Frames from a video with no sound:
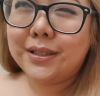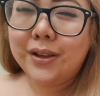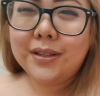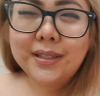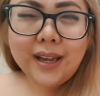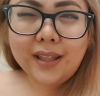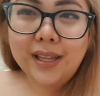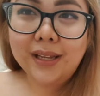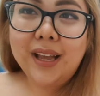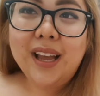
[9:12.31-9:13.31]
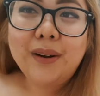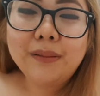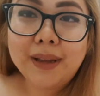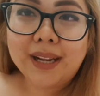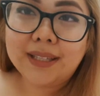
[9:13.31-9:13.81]
thursday i think with
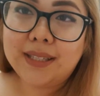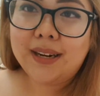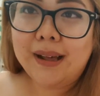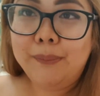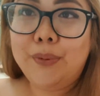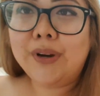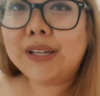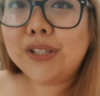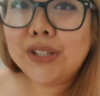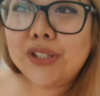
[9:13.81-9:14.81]
my cousin and i bought a new